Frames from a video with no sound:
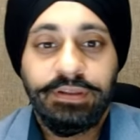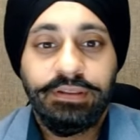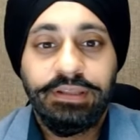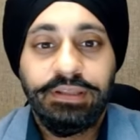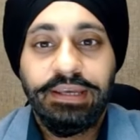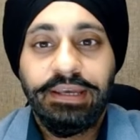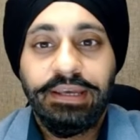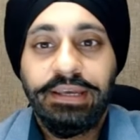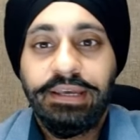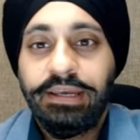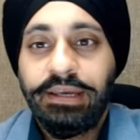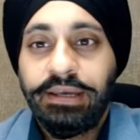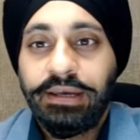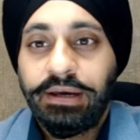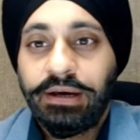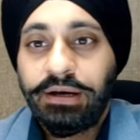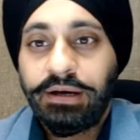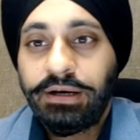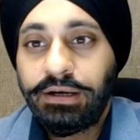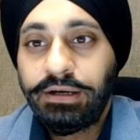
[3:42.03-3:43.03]
the
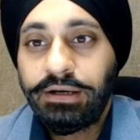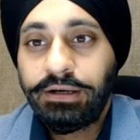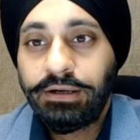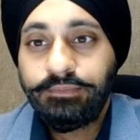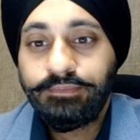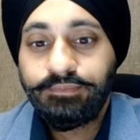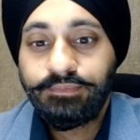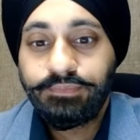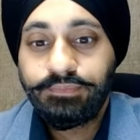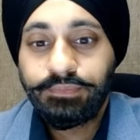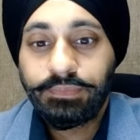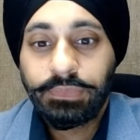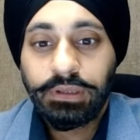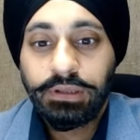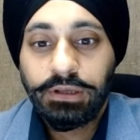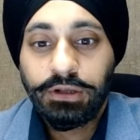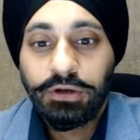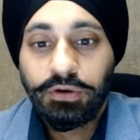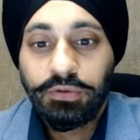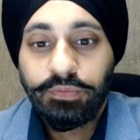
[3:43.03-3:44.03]

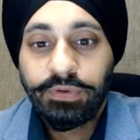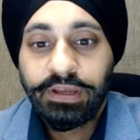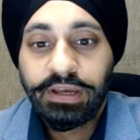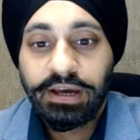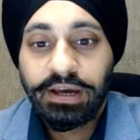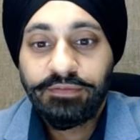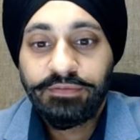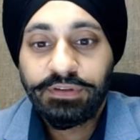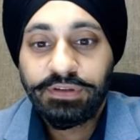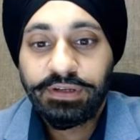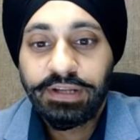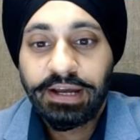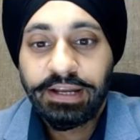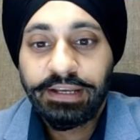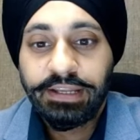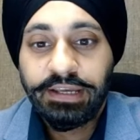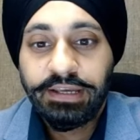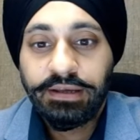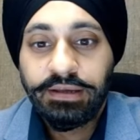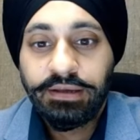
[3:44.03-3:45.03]
we have the
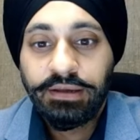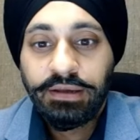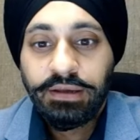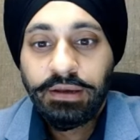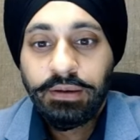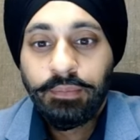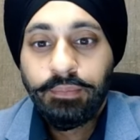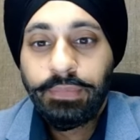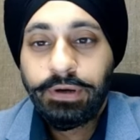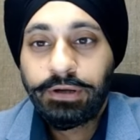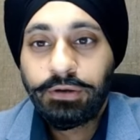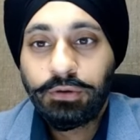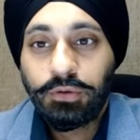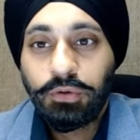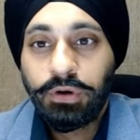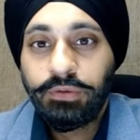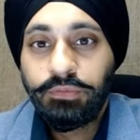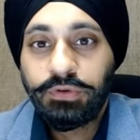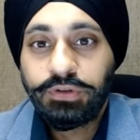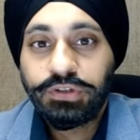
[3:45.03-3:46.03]
daddy Bitcoin, which